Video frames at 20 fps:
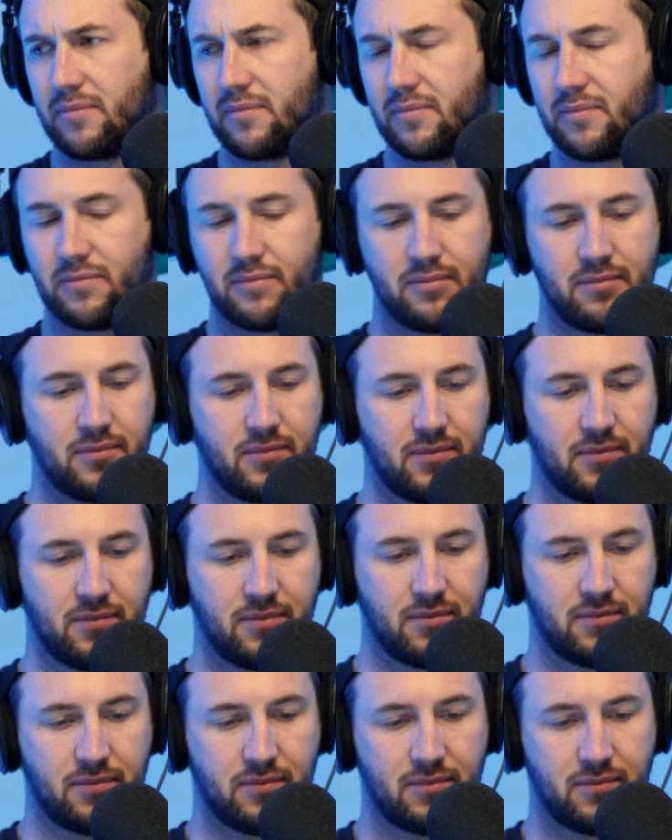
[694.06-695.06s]

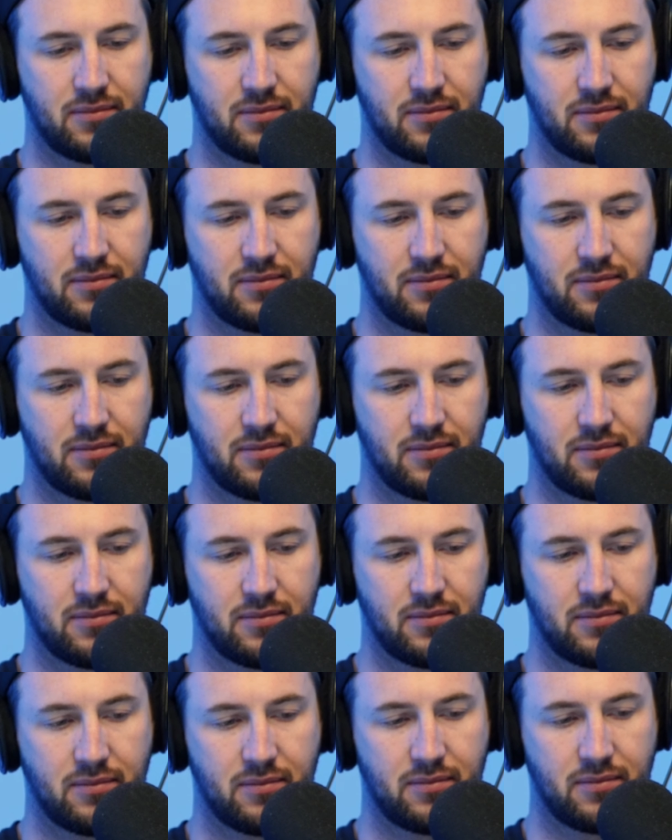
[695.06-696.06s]

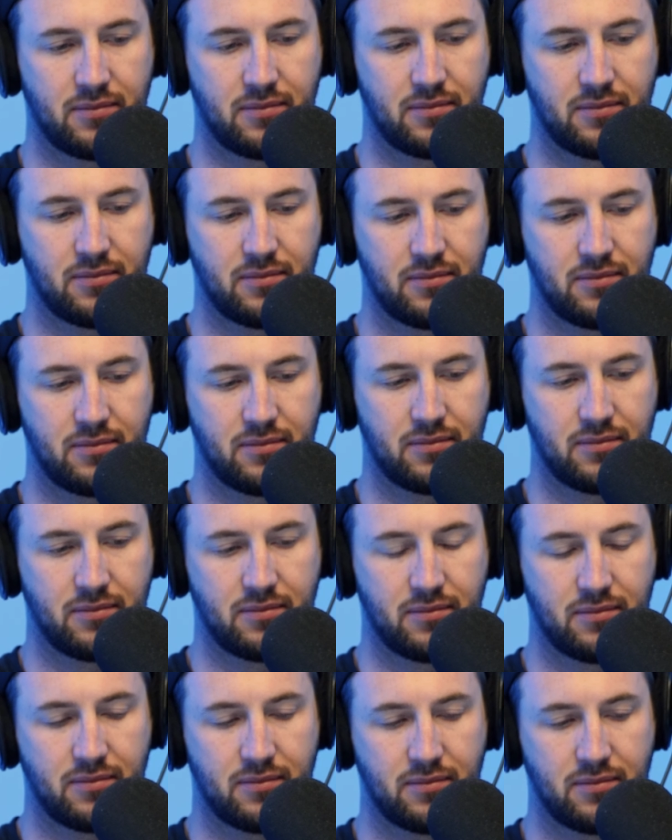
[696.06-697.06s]

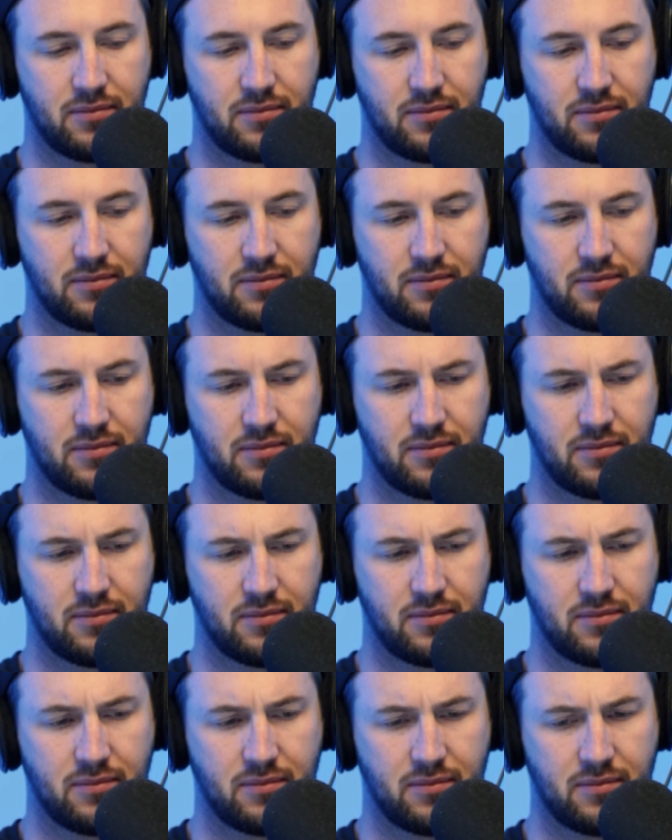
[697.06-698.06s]

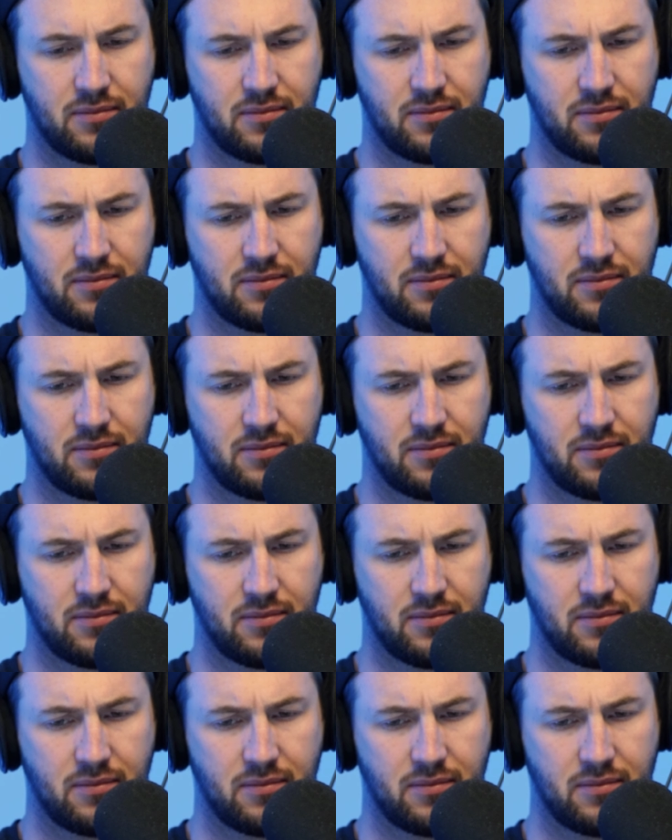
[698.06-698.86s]
(silent)